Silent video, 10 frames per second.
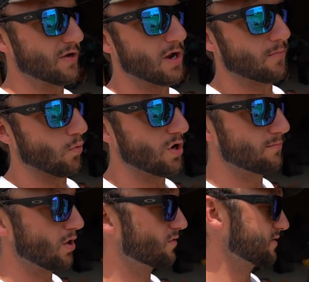the
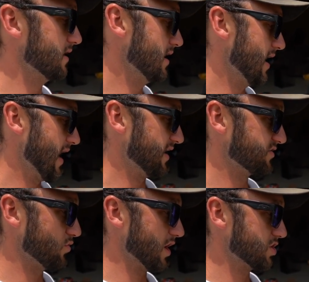#1 most
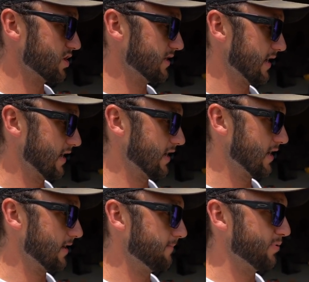asked question,
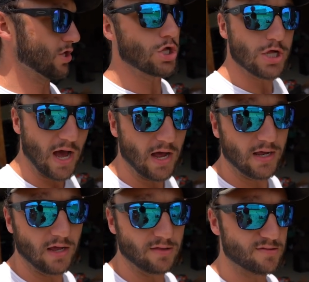but
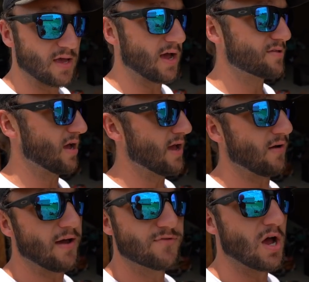shotguns, guys.
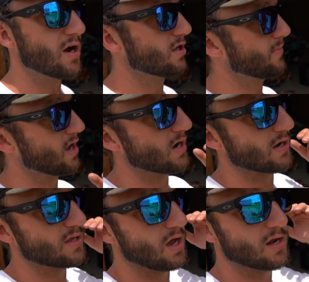I've talked about it
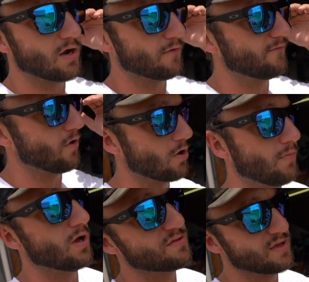a ton in our
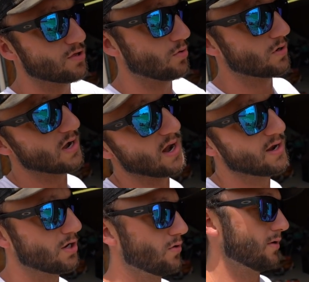farm hunts that Jordan and
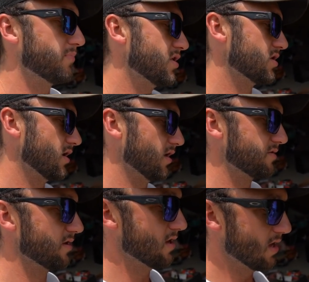I do and pigeon hunts,